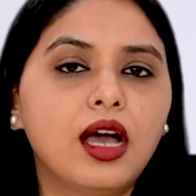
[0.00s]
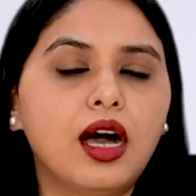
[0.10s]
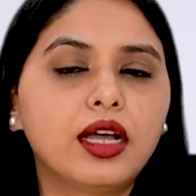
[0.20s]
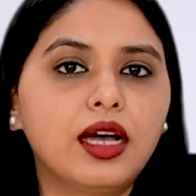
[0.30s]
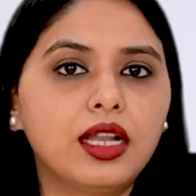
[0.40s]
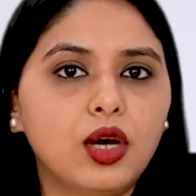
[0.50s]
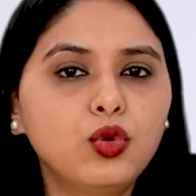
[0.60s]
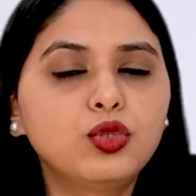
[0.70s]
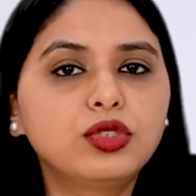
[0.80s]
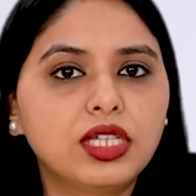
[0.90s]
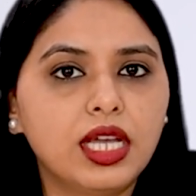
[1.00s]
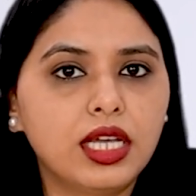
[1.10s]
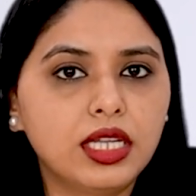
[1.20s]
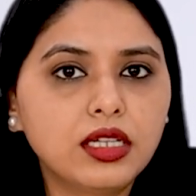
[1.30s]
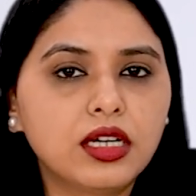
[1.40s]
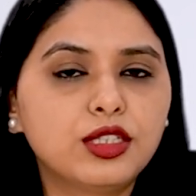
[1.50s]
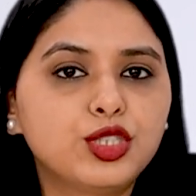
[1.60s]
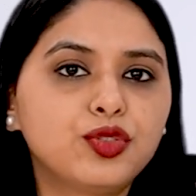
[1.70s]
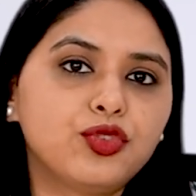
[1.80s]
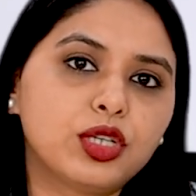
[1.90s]
are allowed to stay in
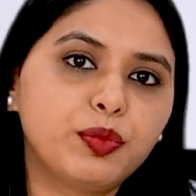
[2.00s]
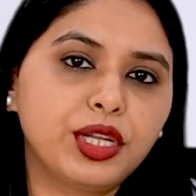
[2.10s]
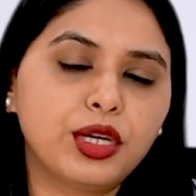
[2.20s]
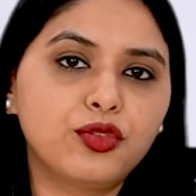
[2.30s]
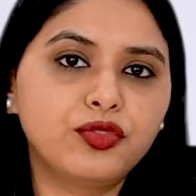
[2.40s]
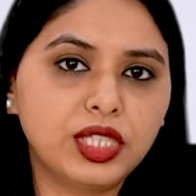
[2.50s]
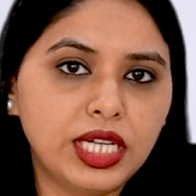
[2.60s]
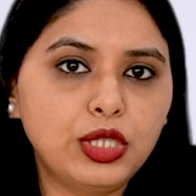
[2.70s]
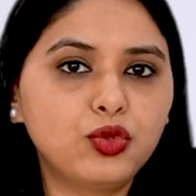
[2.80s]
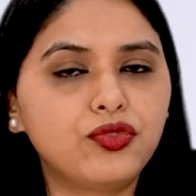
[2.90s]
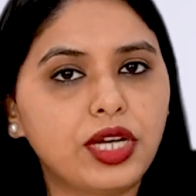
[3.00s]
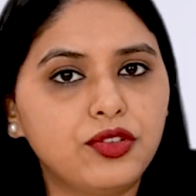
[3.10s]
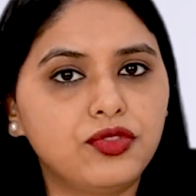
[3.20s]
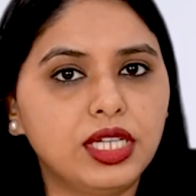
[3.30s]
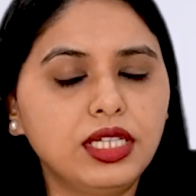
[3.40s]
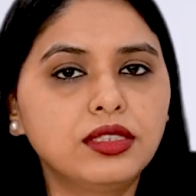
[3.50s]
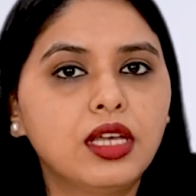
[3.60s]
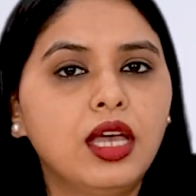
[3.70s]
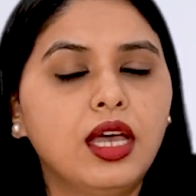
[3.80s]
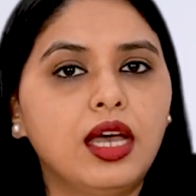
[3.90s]
culture for a period of 3 to 5 days
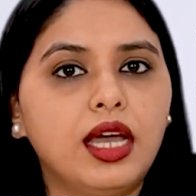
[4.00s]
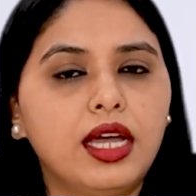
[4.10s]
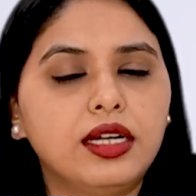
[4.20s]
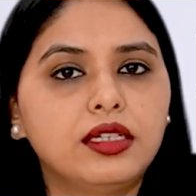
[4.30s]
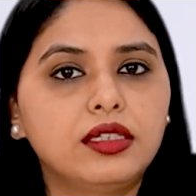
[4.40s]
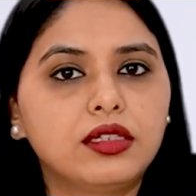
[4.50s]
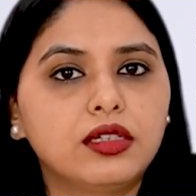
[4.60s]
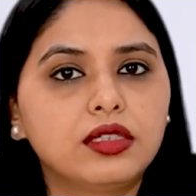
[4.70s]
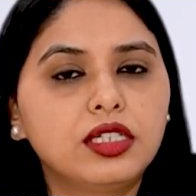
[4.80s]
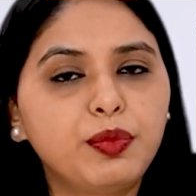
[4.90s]
and uh,